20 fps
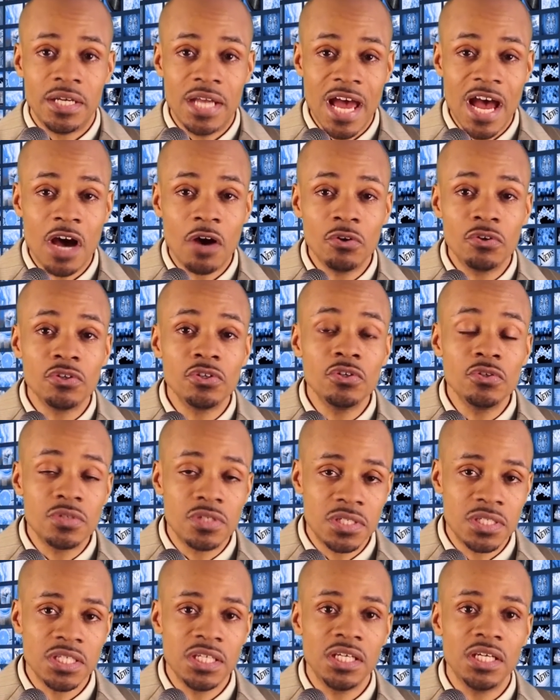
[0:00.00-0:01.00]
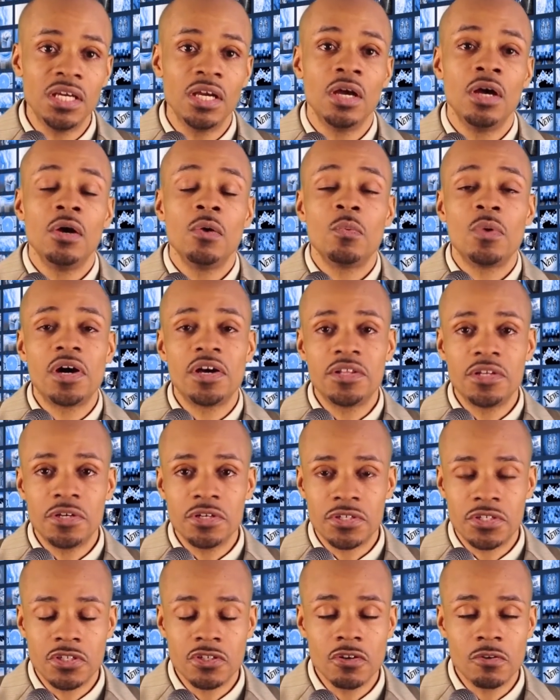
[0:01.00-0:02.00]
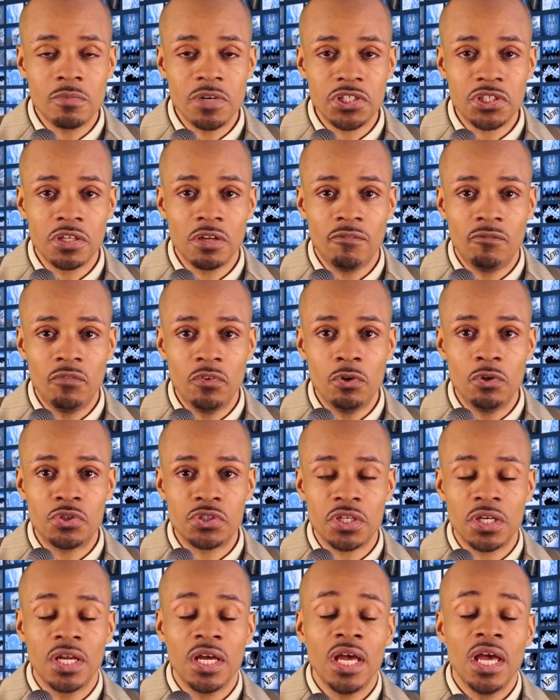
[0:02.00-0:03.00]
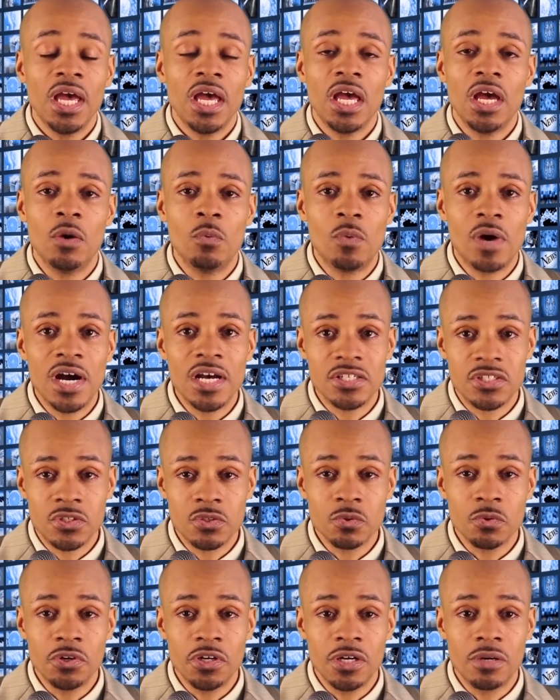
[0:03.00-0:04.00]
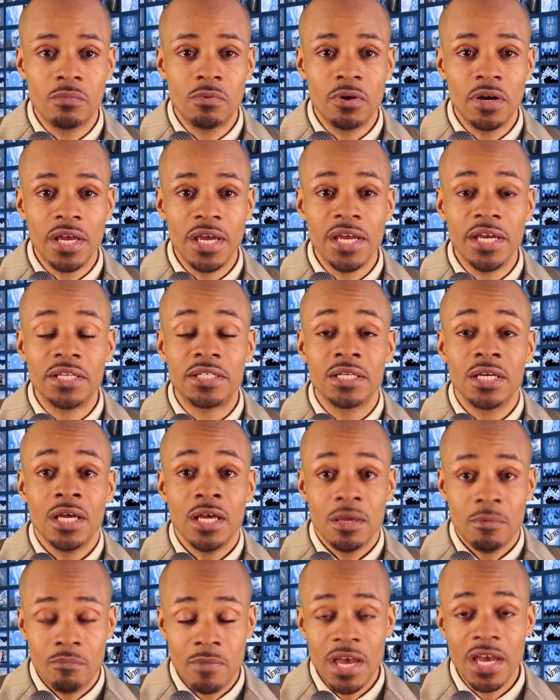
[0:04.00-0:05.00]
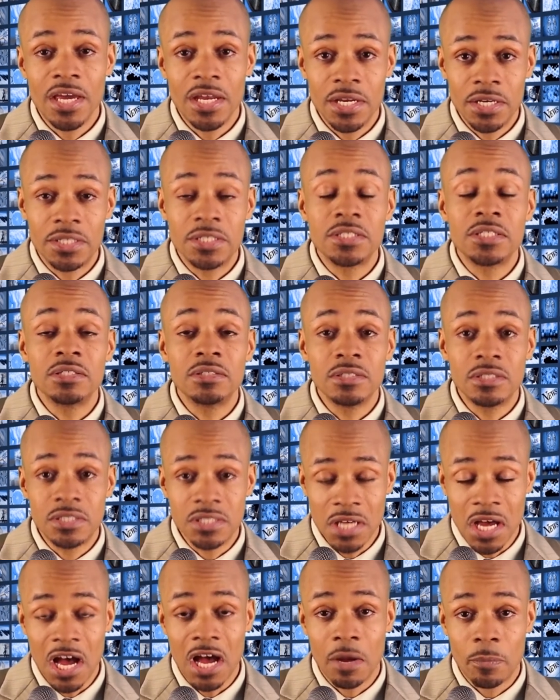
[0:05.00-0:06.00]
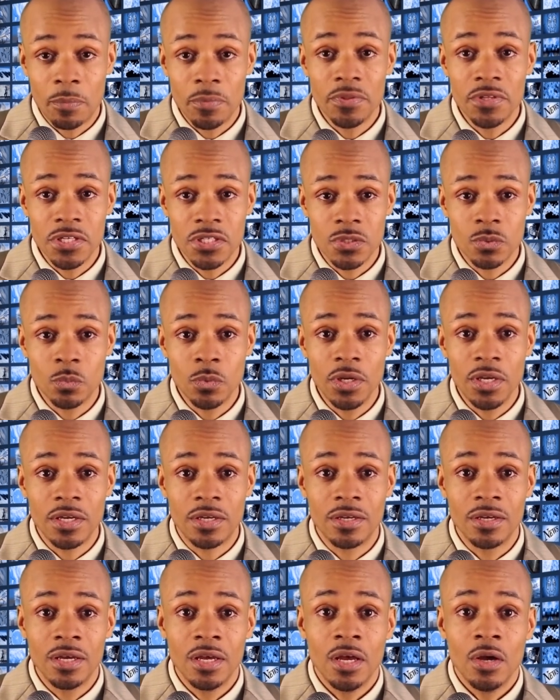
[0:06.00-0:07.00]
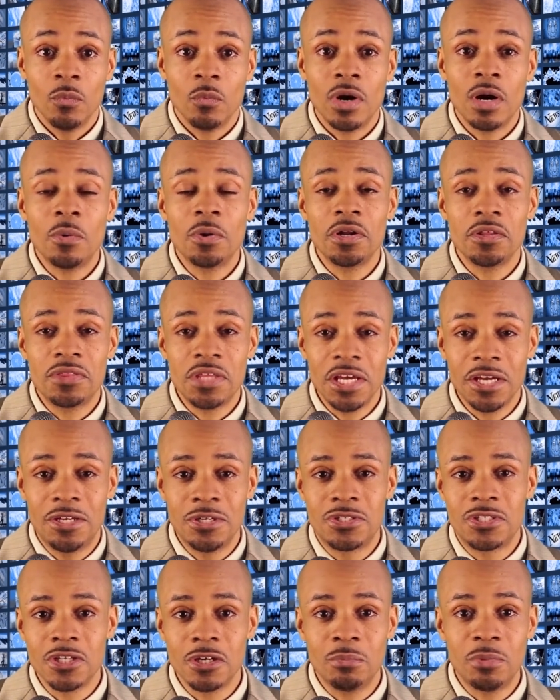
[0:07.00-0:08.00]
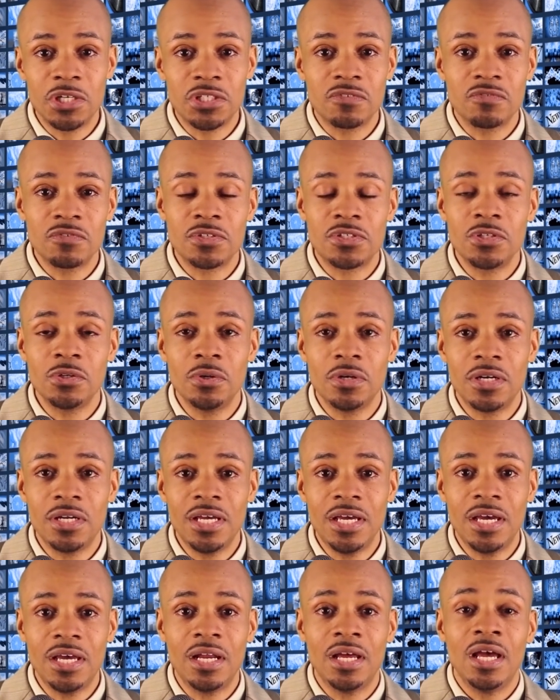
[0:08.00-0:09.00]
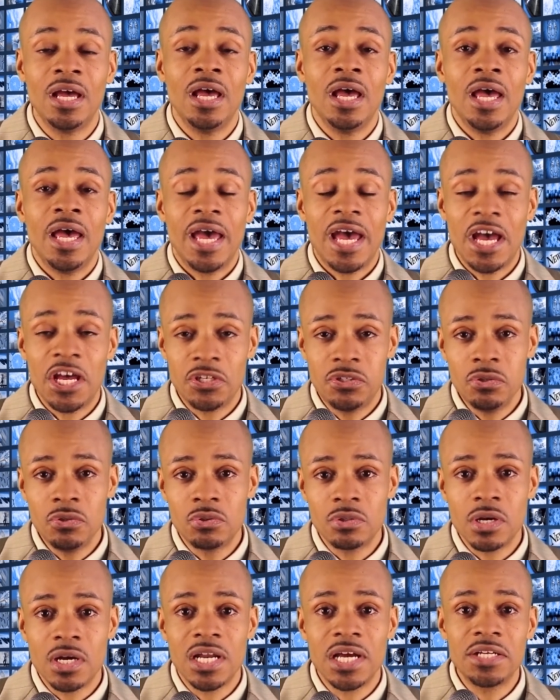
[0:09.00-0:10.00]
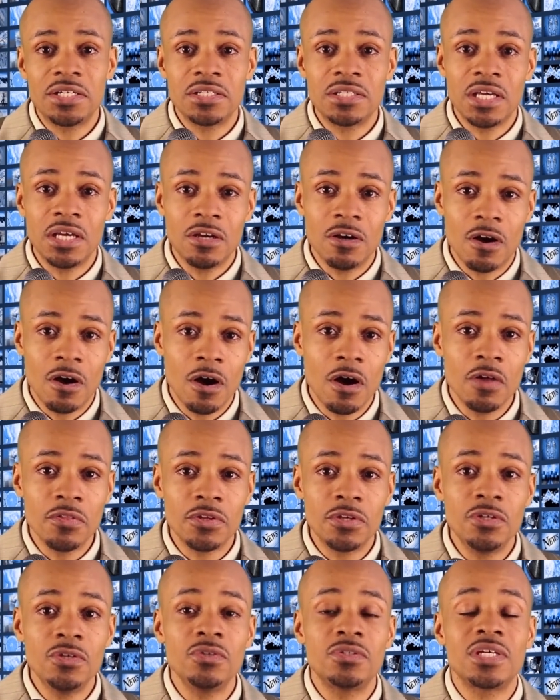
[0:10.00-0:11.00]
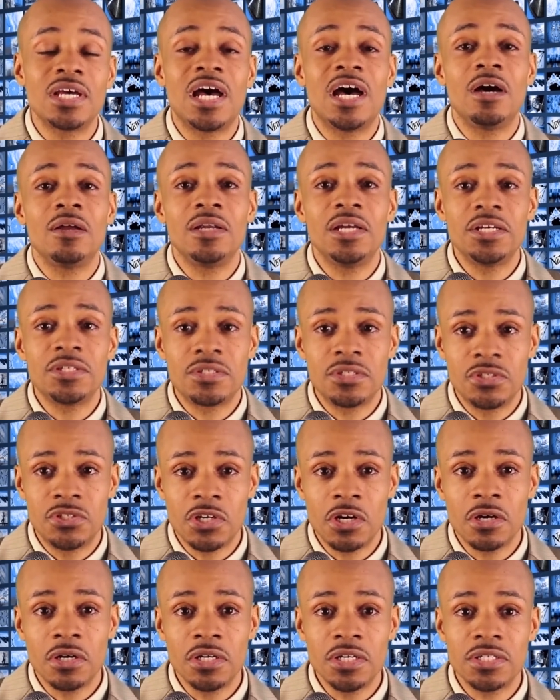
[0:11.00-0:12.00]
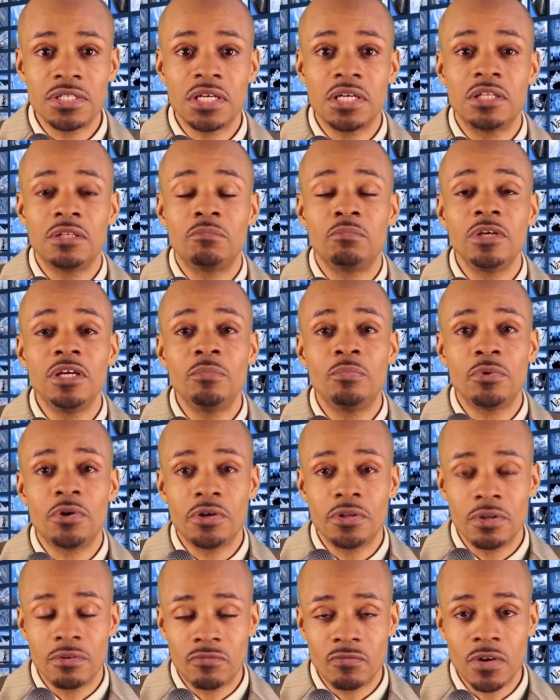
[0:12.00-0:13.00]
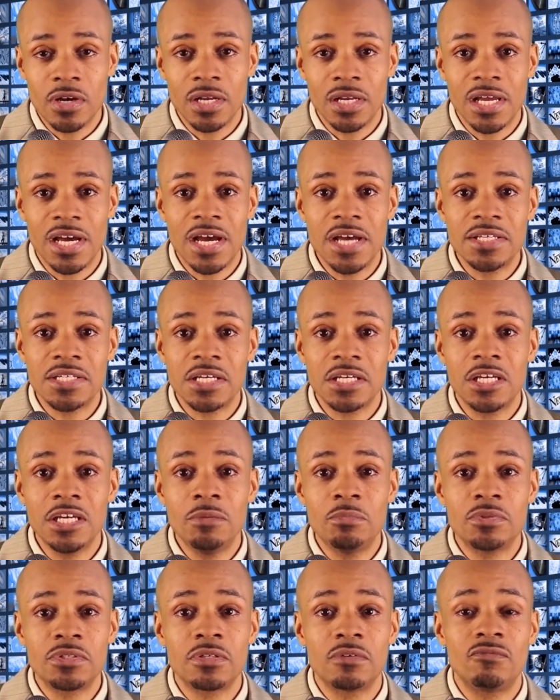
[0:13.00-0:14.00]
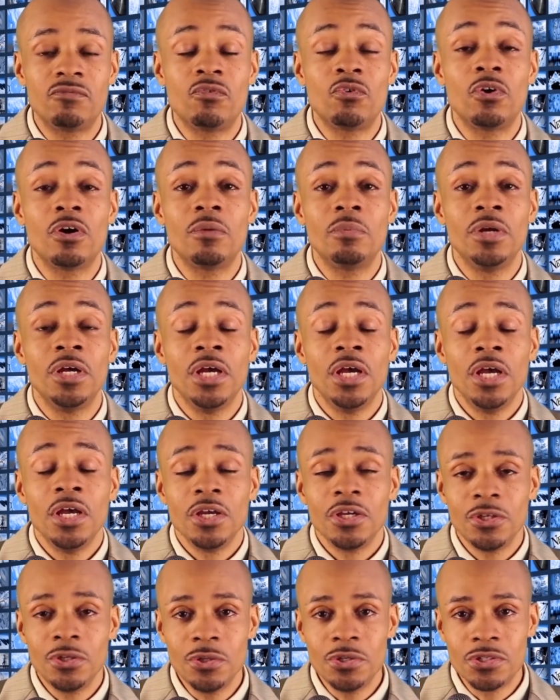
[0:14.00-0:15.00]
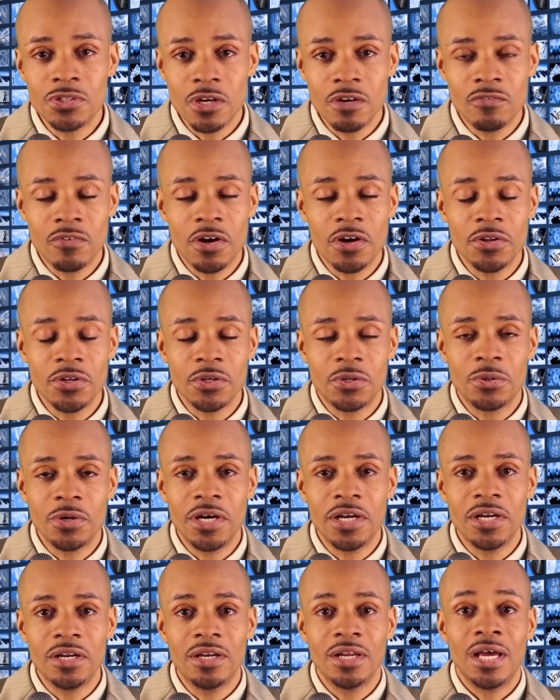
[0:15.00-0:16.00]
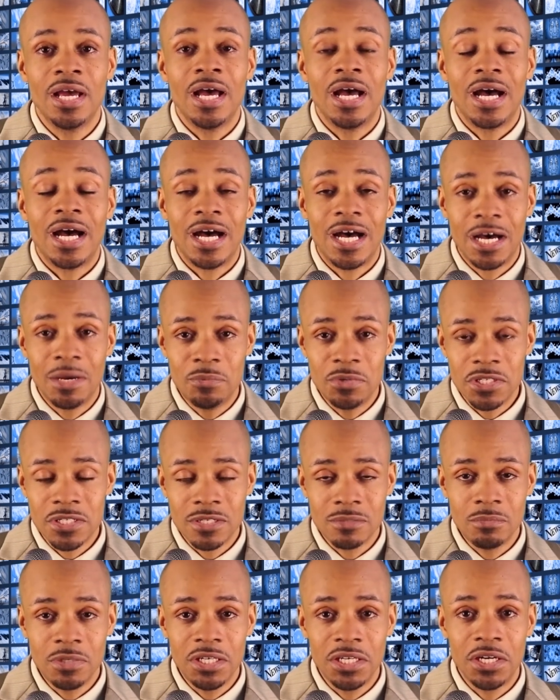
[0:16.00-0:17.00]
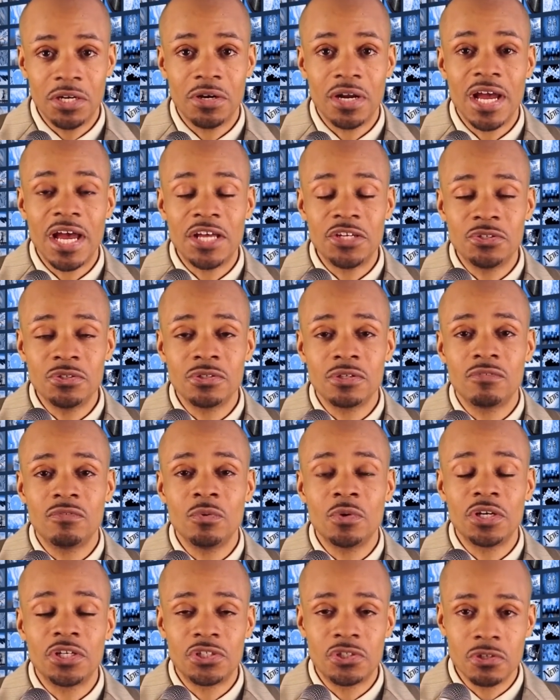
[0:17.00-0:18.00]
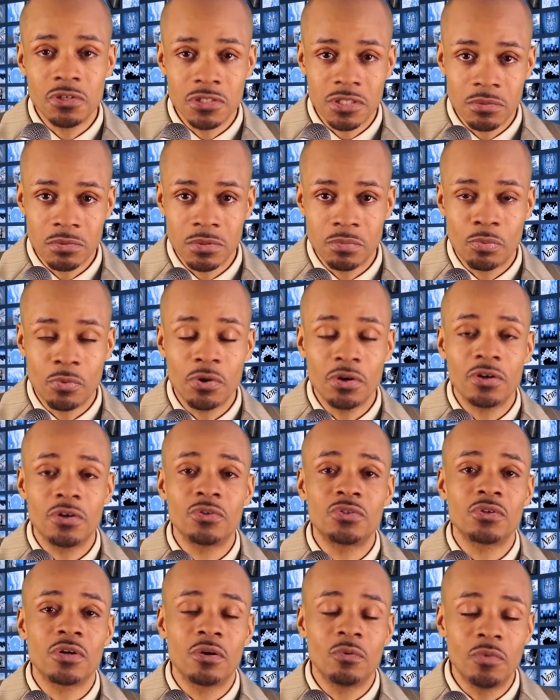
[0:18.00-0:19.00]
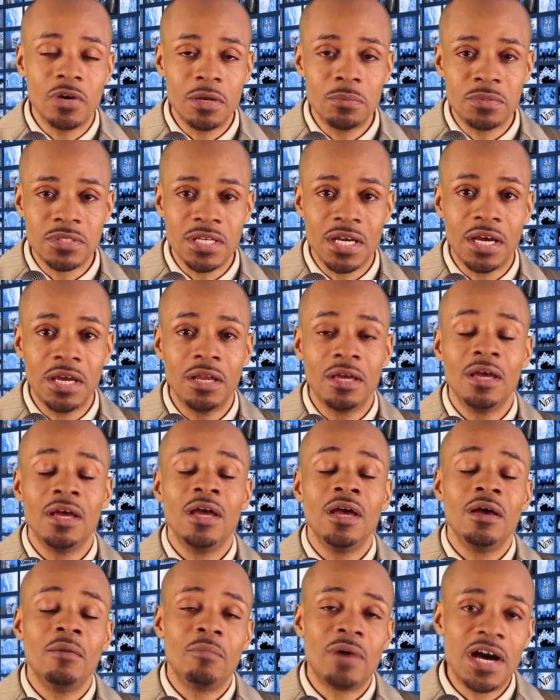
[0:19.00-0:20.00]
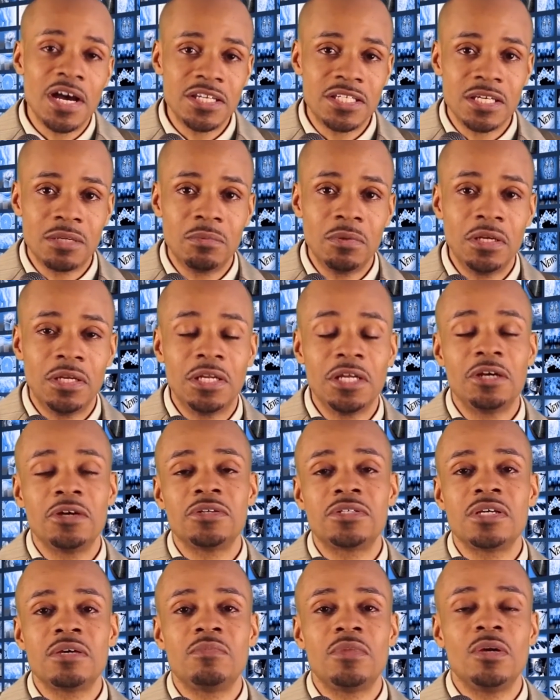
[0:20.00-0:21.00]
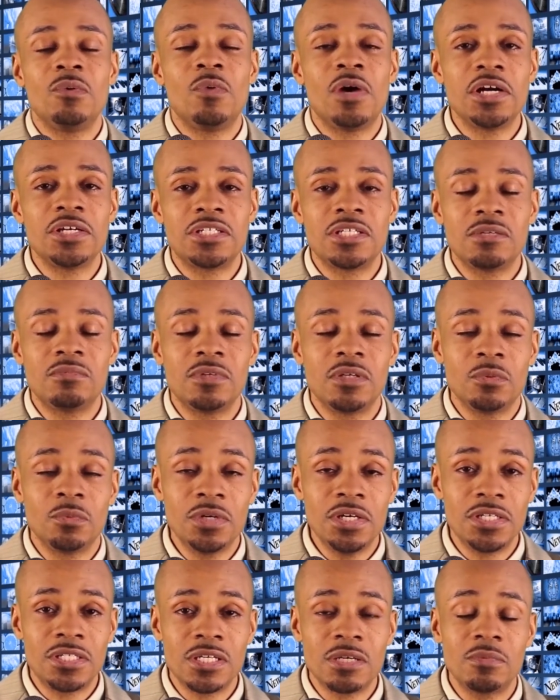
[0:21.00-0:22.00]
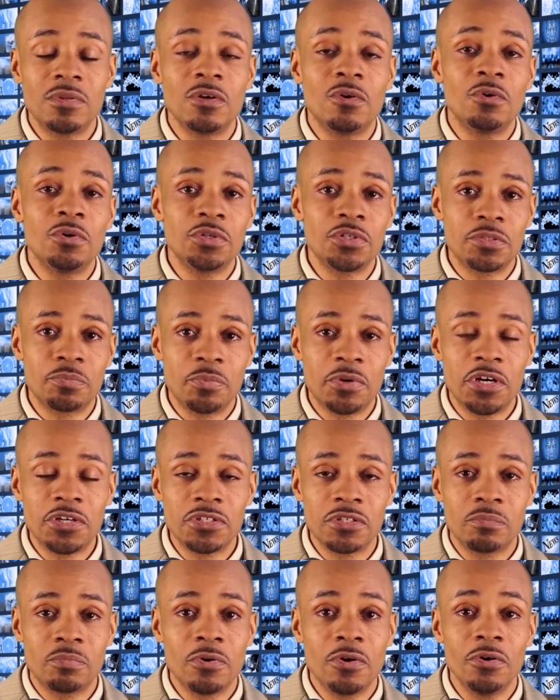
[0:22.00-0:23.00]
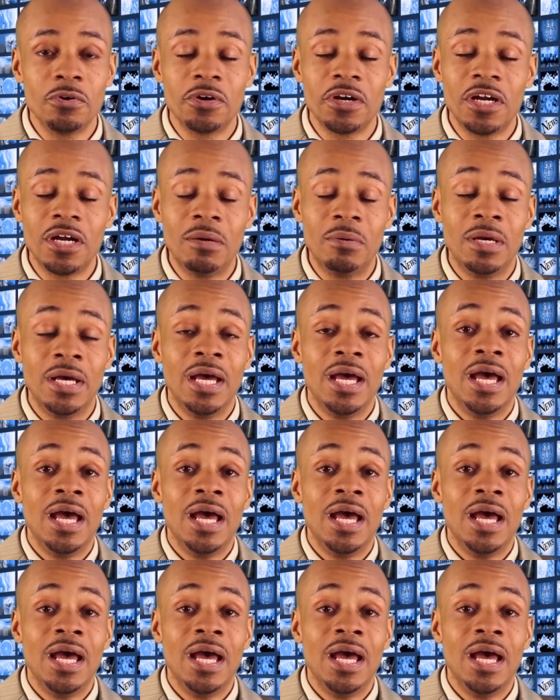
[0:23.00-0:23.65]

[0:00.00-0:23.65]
Now, do you see why there is so much confusion and why story number eight made it to the top this week? Well, I want to thank you so much for tuning in. As usual, I'd like to thank all the news outlets, the journalists, and the people on the front lines that keep us informed. You deserve all the credit. I'm just a mediator. As usual, if you want to show us some support, go to our website, buy something, click on something, watch something, read something, or just sponsor a program.